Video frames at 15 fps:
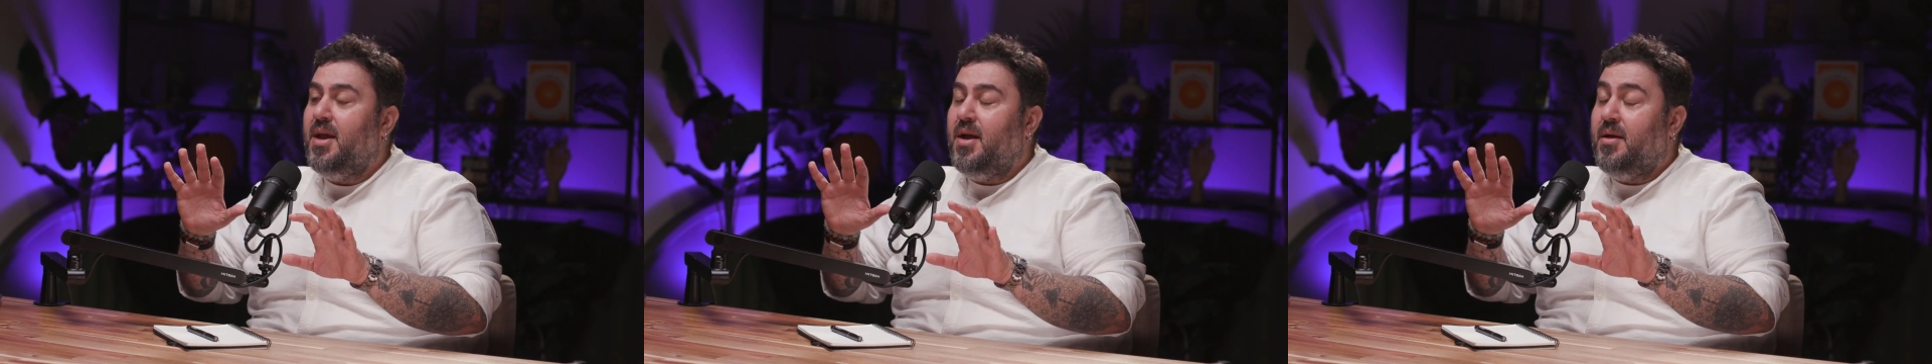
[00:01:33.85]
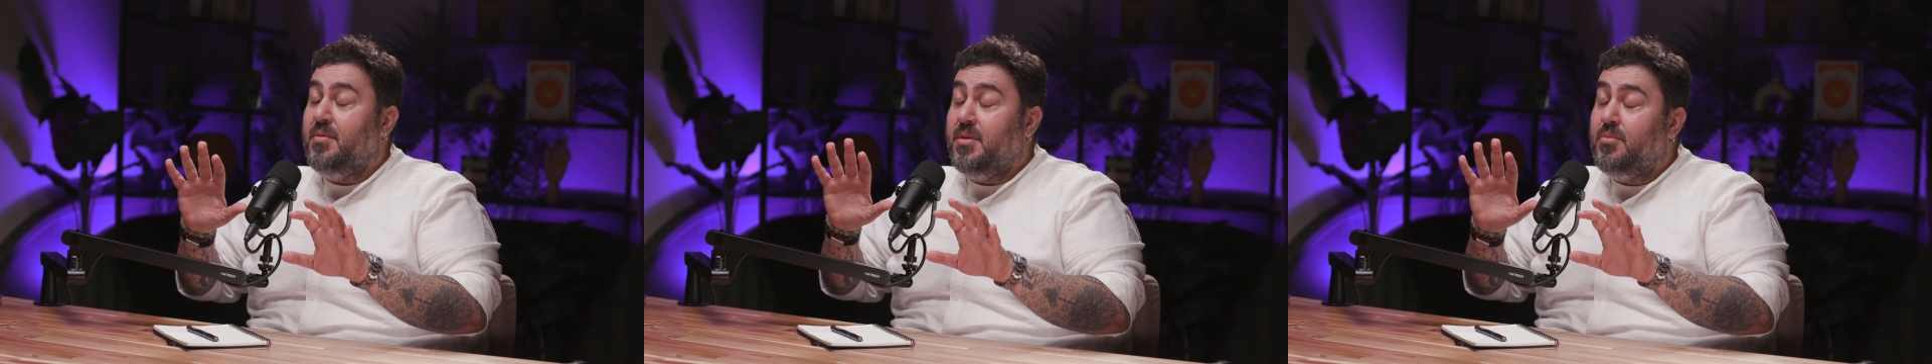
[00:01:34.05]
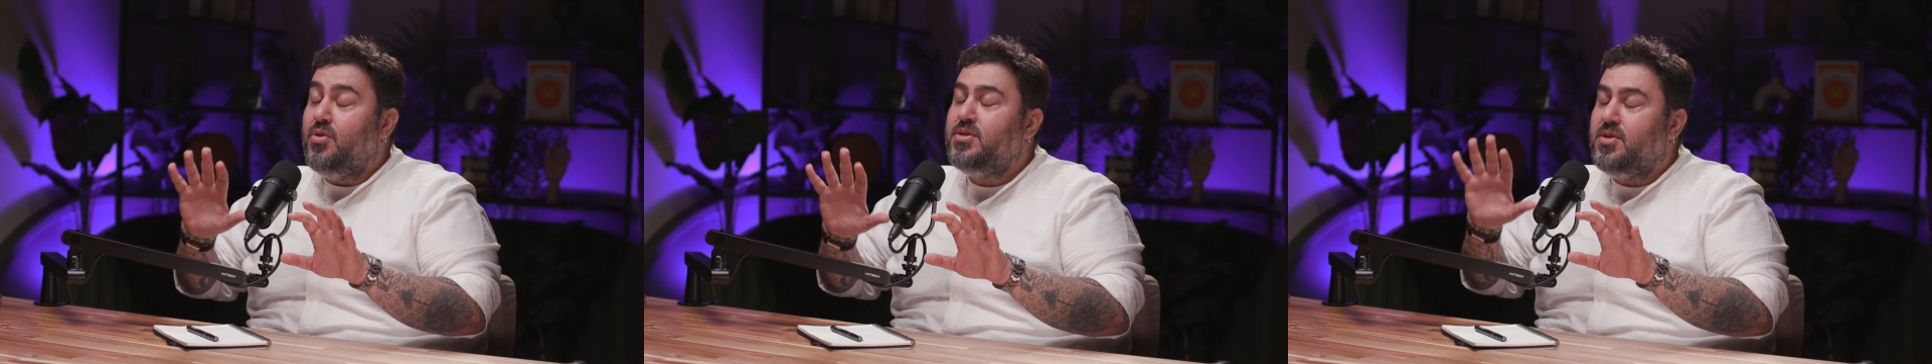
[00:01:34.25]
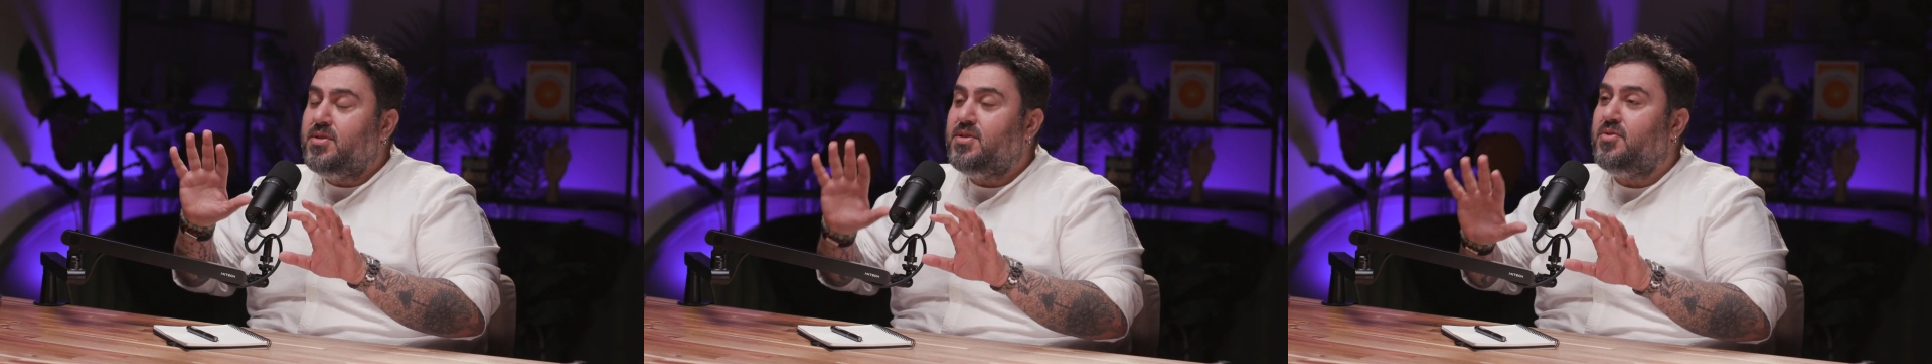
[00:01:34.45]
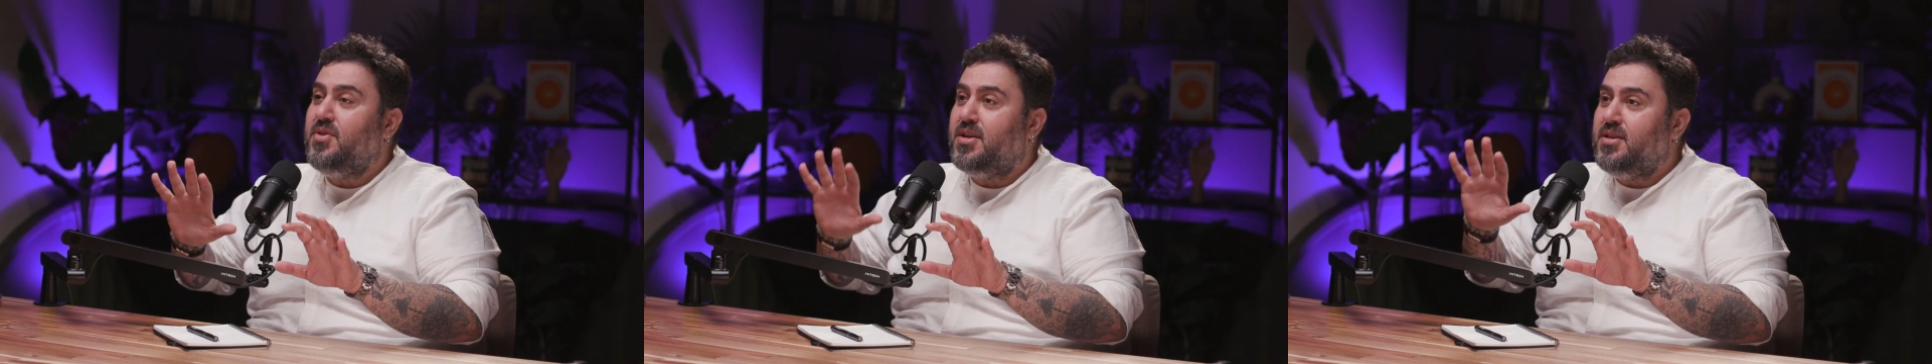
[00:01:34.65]

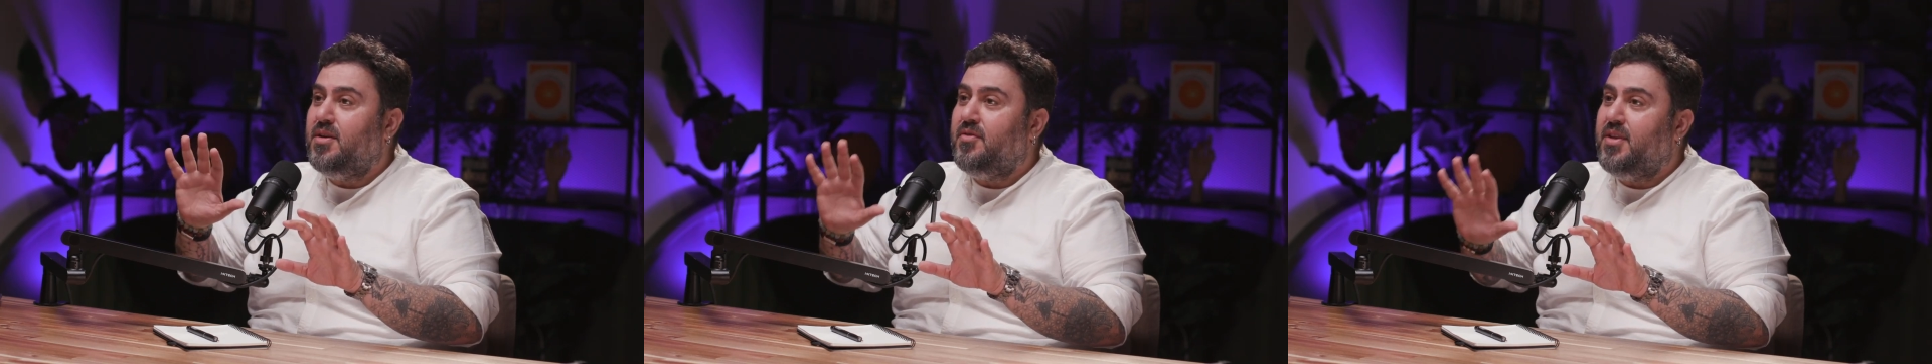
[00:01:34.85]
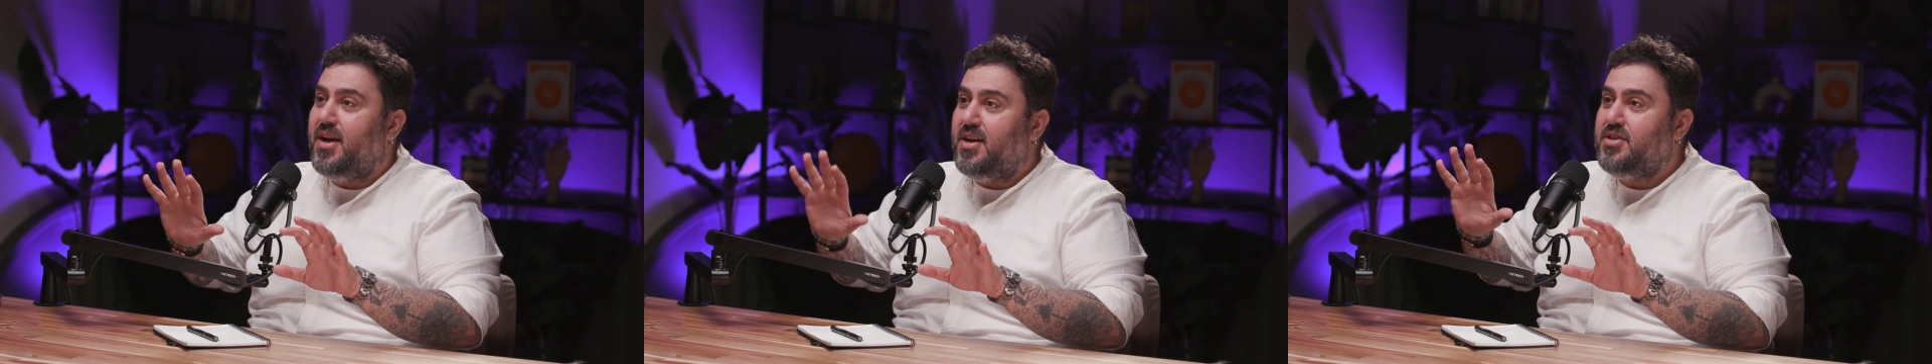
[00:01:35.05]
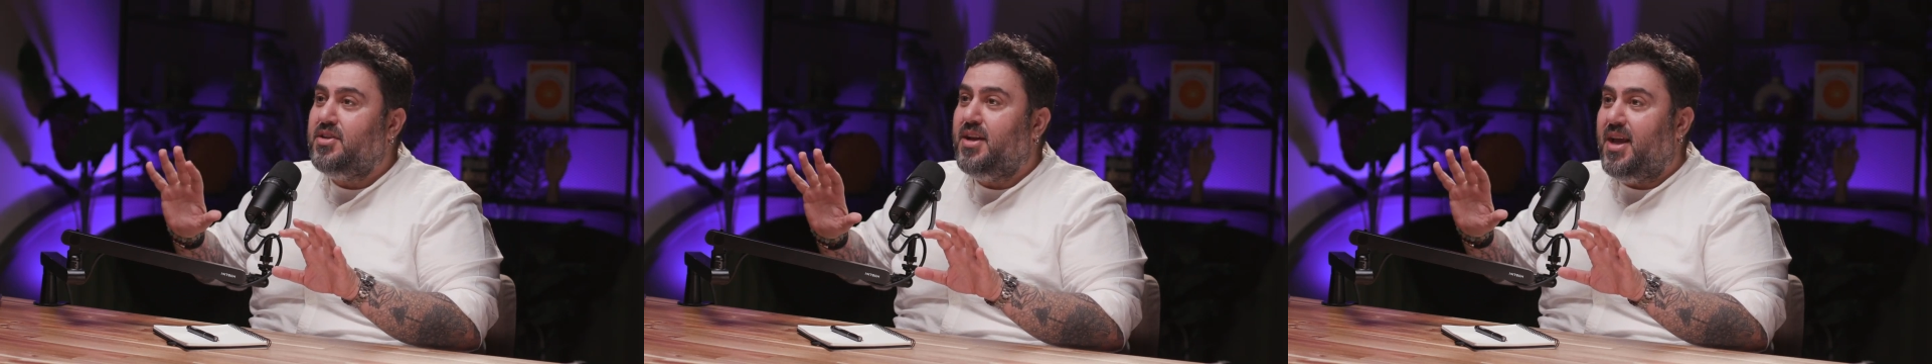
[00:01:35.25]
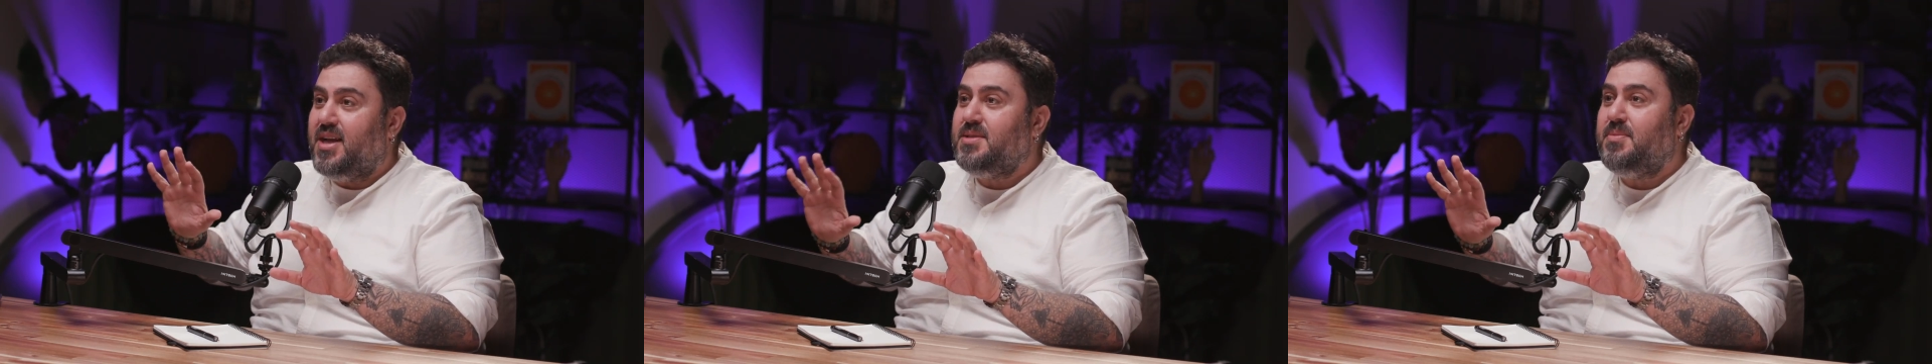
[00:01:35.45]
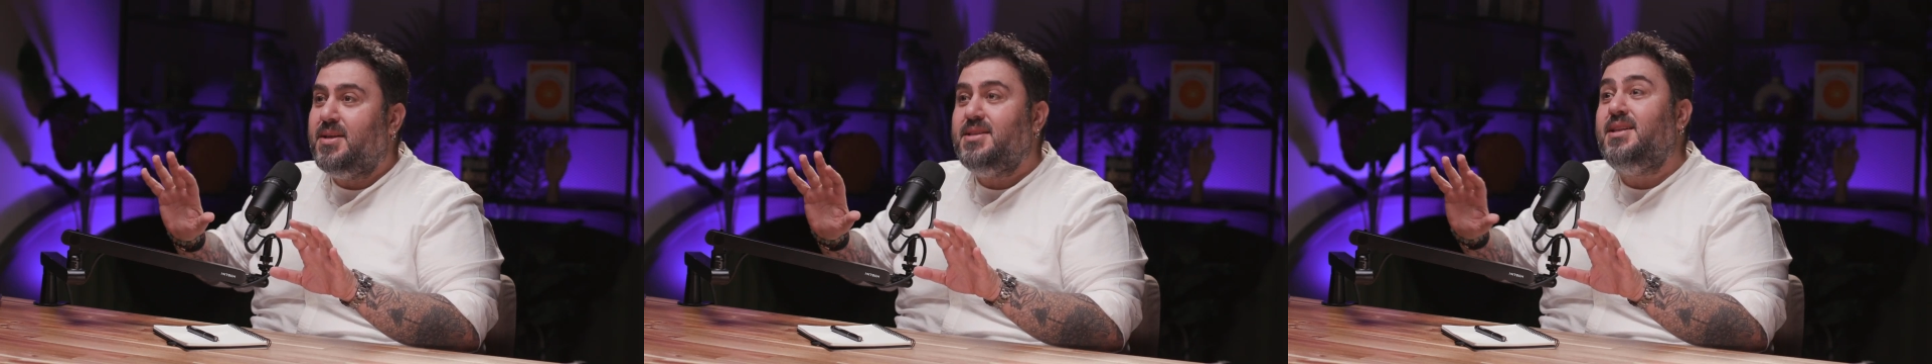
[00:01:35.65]
Russian
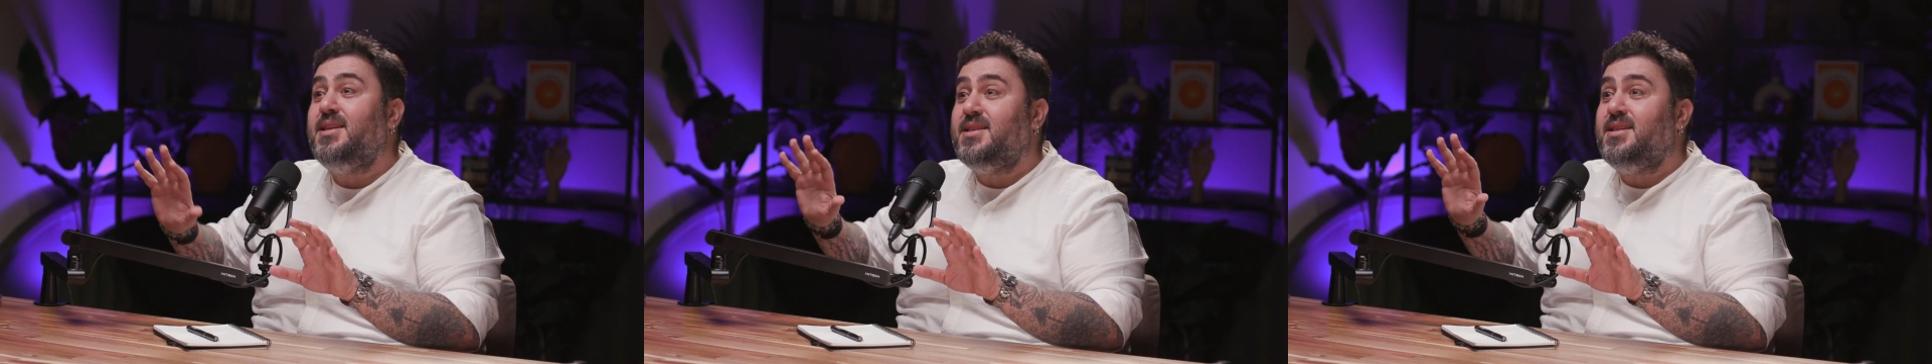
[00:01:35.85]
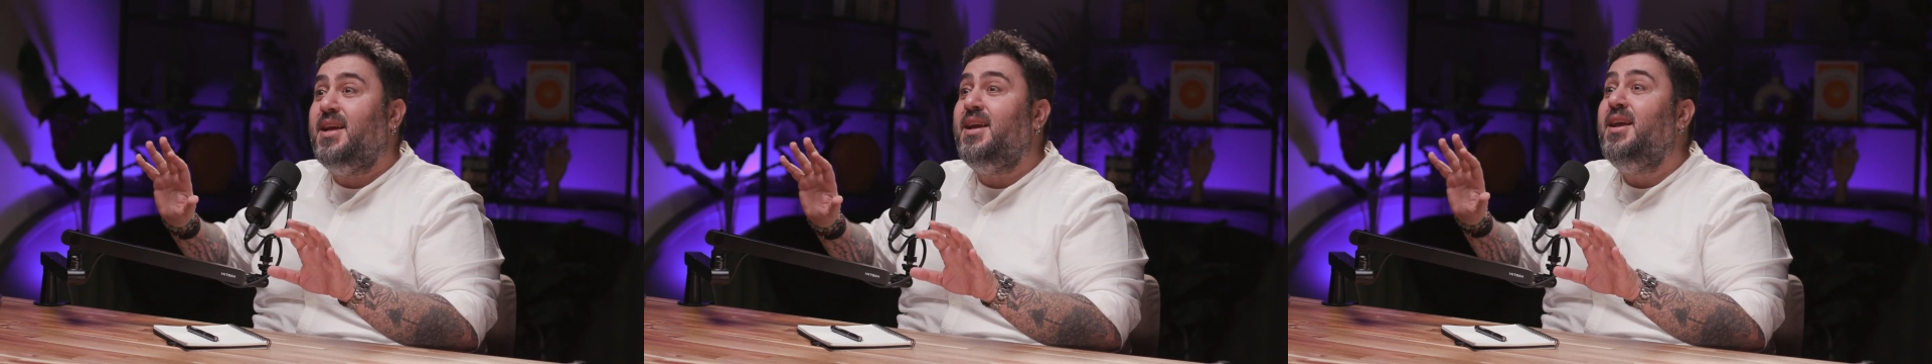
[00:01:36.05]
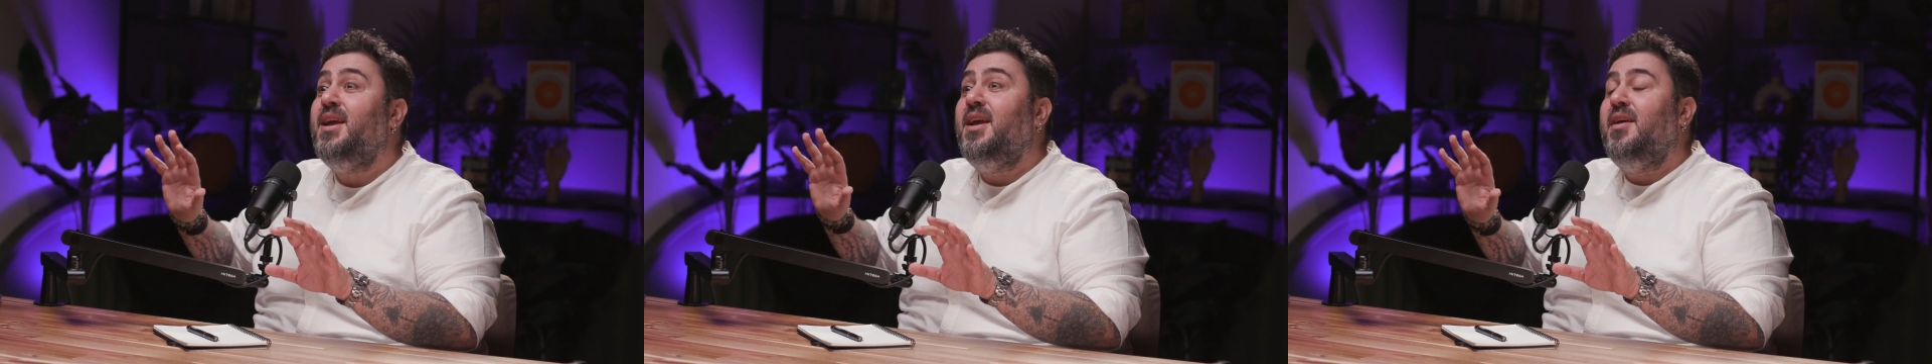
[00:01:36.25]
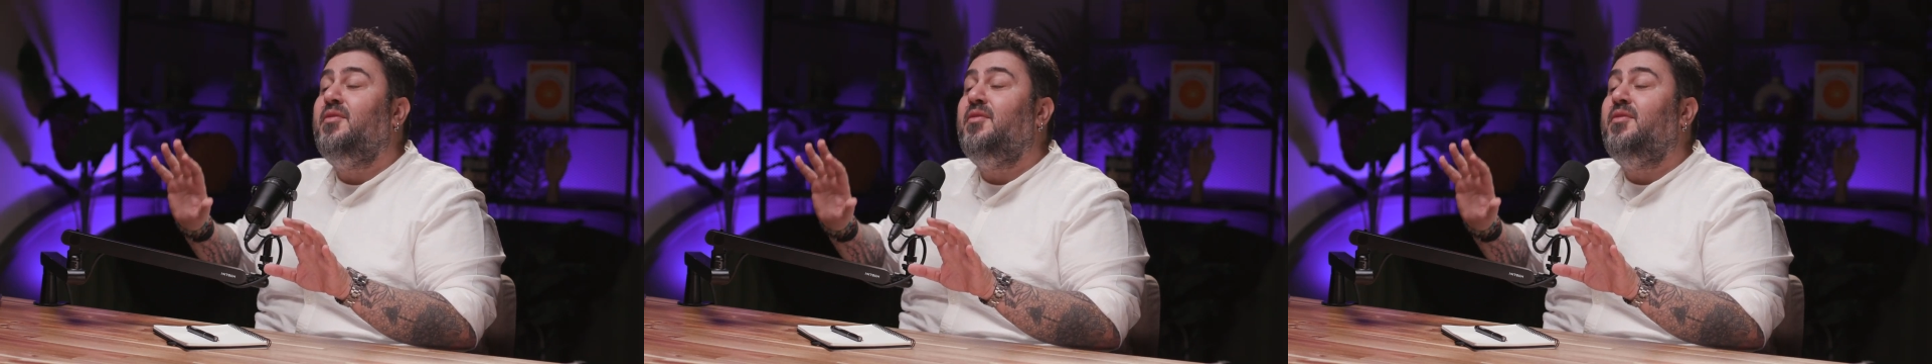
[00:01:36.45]
expats, let's say,